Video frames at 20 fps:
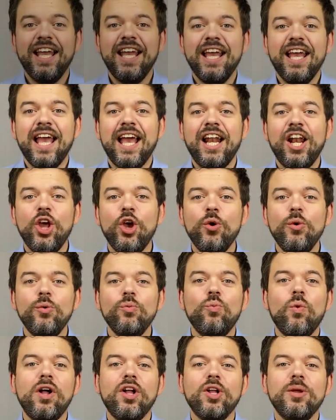Hello
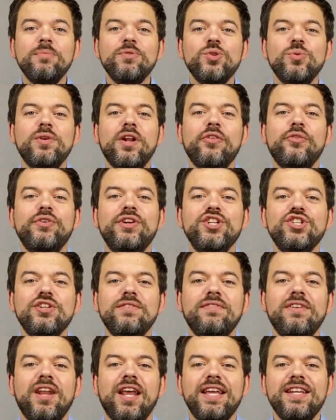and welcome to another edition
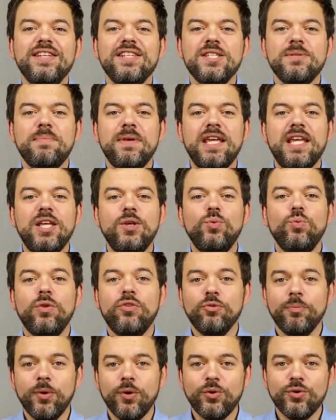of Light at Speed with
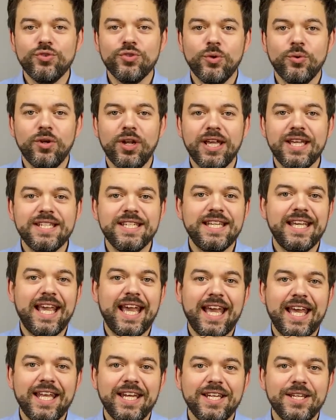remote controlled lighting
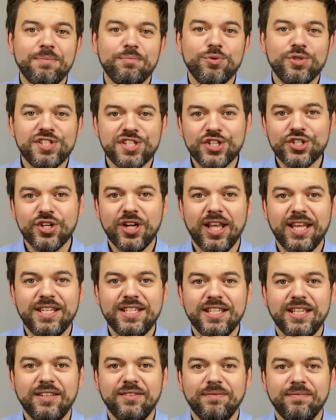and precision
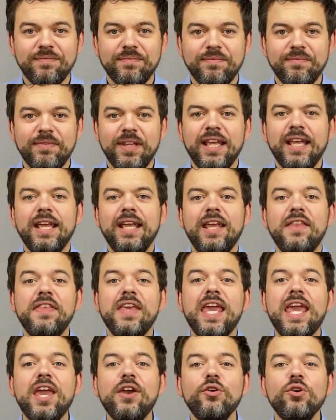lighting. In
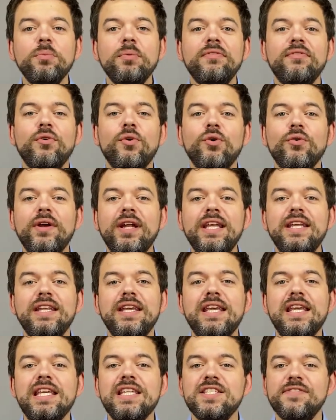the era before
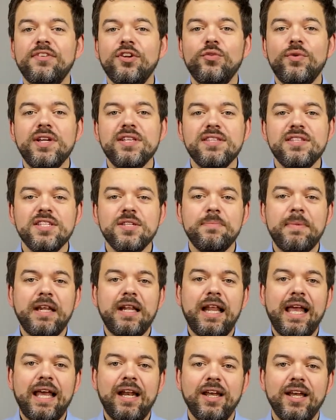LEDs, fluorescents and
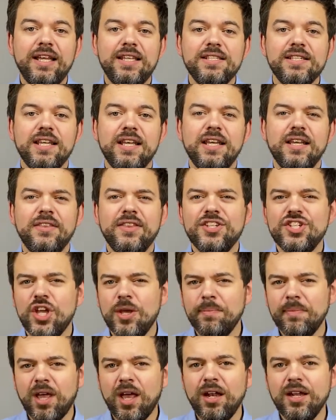metal halides, the
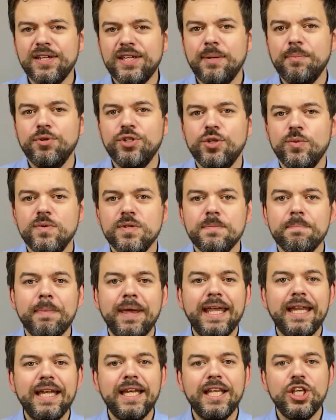term colour temperature was
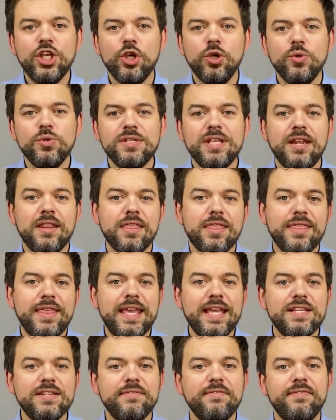mainly used in
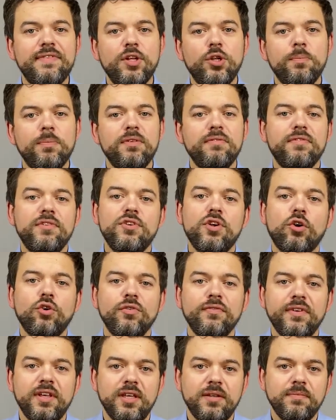theatre, film and
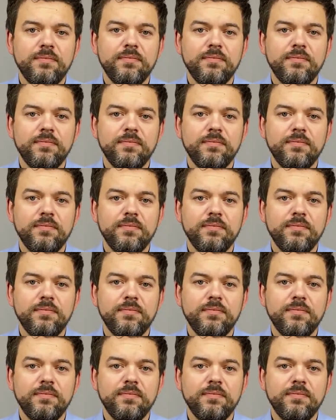photography.